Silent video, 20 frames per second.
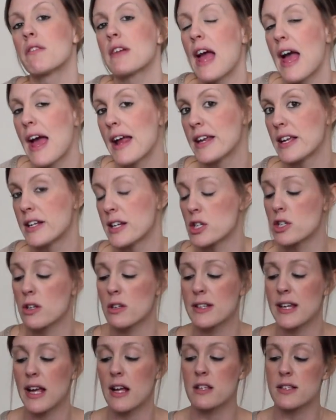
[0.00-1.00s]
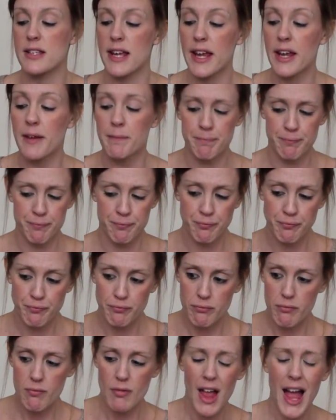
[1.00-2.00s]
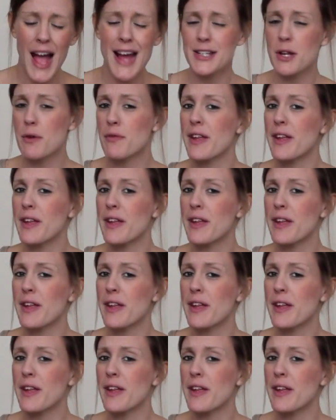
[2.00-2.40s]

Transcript: get any additional DLC. I don't